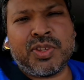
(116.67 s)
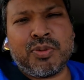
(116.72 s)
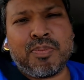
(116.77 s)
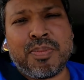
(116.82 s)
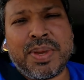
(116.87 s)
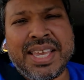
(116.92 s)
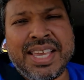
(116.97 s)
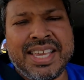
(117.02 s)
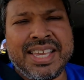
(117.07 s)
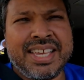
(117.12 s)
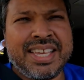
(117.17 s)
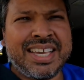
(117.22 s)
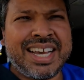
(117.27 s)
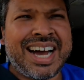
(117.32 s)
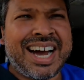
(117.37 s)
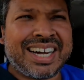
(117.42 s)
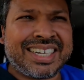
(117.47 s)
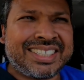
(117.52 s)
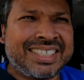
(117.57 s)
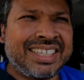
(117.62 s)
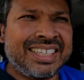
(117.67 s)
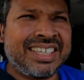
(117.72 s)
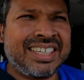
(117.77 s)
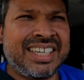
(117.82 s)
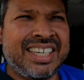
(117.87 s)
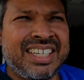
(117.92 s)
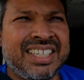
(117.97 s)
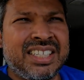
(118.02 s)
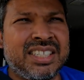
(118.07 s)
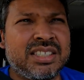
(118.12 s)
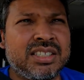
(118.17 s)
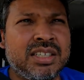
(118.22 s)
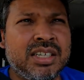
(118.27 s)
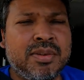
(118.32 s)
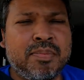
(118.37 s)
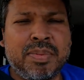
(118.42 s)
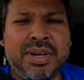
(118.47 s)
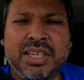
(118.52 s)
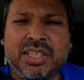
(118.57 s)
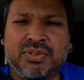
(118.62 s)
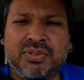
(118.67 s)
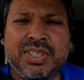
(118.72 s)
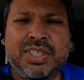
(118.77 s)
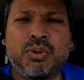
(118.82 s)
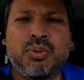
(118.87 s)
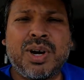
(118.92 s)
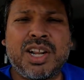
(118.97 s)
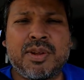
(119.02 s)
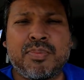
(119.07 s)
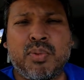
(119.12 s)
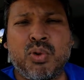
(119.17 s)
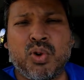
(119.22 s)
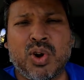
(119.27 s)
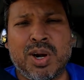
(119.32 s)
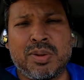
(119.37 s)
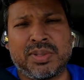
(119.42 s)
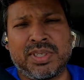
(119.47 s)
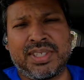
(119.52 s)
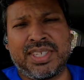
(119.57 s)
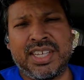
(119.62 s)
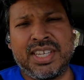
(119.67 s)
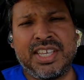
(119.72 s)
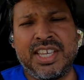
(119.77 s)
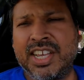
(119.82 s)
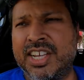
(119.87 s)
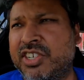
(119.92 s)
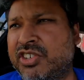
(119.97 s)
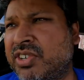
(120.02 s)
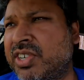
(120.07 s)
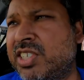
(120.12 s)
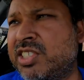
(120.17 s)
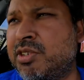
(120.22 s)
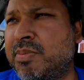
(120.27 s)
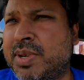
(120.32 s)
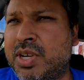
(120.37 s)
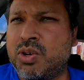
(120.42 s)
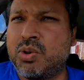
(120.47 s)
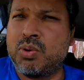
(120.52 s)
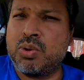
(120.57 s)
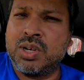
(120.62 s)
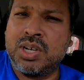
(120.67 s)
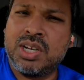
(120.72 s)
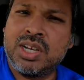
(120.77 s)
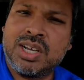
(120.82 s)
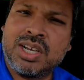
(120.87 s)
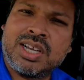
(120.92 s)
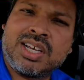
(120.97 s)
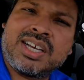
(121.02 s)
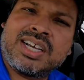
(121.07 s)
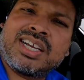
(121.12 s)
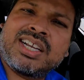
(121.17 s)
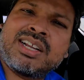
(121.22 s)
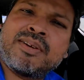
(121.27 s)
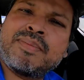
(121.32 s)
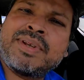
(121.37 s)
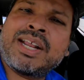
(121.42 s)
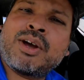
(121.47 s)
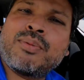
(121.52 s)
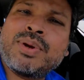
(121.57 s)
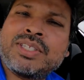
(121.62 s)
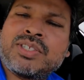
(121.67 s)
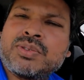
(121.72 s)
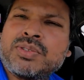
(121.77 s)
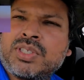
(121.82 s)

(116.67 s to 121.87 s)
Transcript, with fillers: to be acting in plays for Diwali program, something here in Trinidad and Tobago. And I mean, I went